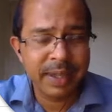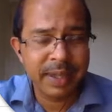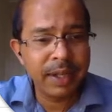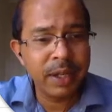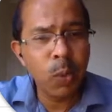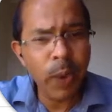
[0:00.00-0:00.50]

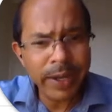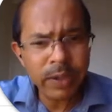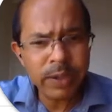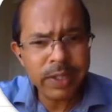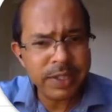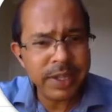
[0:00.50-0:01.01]
Now, why do
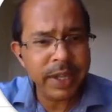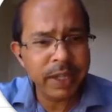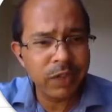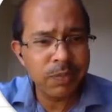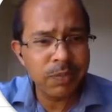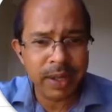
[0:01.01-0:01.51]
these
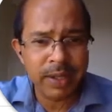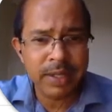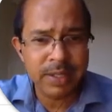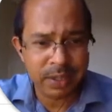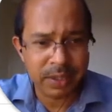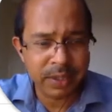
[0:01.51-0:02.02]
negative
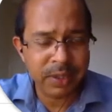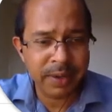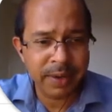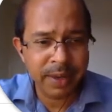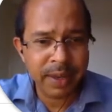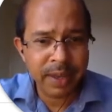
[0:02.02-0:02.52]
balances occur?
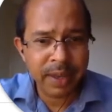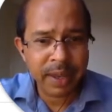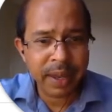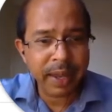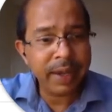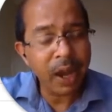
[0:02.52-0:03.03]

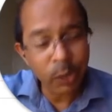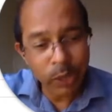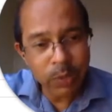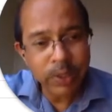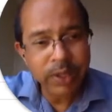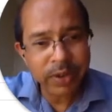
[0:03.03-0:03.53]
And how can
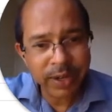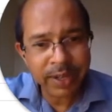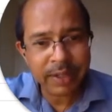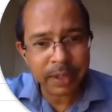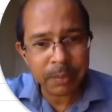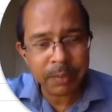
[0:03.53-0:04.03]
we correct
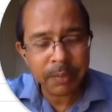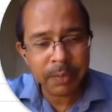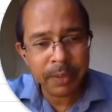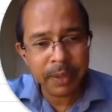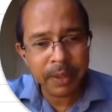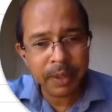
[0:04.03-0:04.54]
them
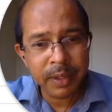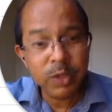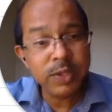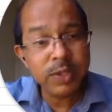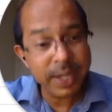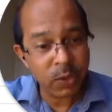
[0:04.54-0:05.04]
to
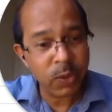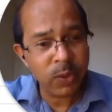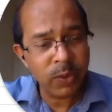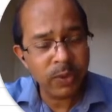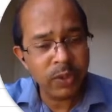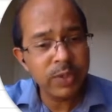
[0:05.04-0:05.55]

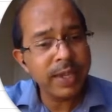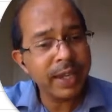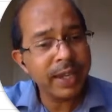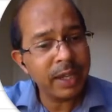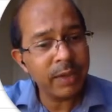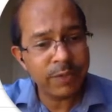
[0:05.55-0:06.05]
zero using an
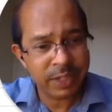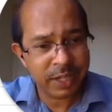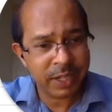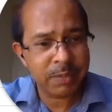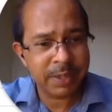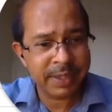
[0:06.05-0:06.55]
if
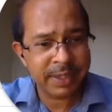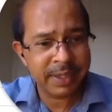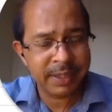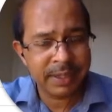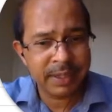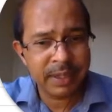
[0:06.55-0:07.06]
statement?
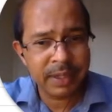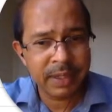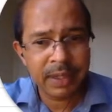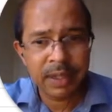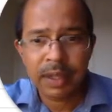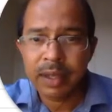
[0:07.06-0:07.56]

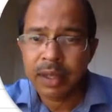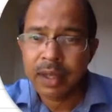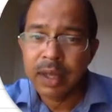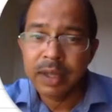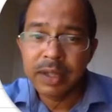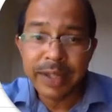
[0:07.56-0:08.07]

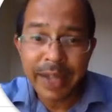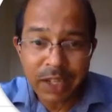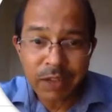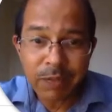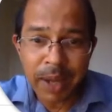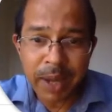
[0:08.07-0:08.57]
The
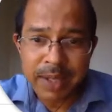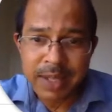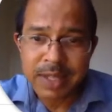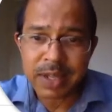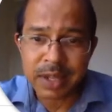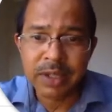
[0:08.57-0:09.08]
negative
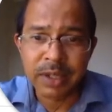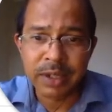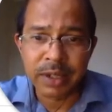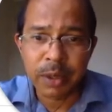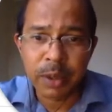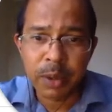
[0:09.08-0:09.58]
balances
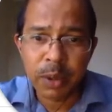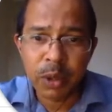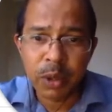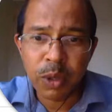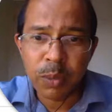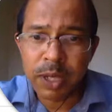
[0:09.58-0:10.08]
occur
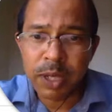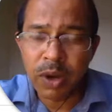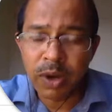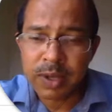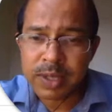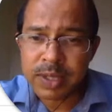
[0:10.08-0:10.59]

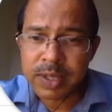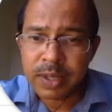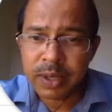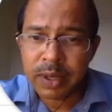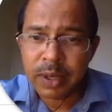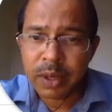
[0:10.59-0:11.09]
because
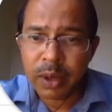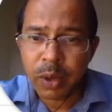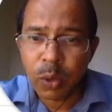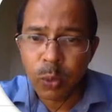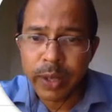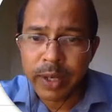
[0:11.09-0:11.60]

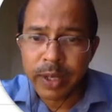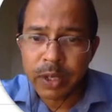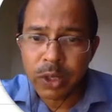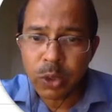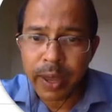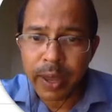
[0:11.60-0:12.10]
when
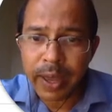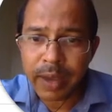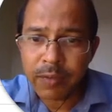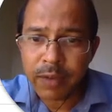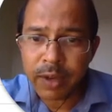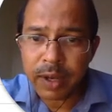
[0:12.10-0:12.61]
you have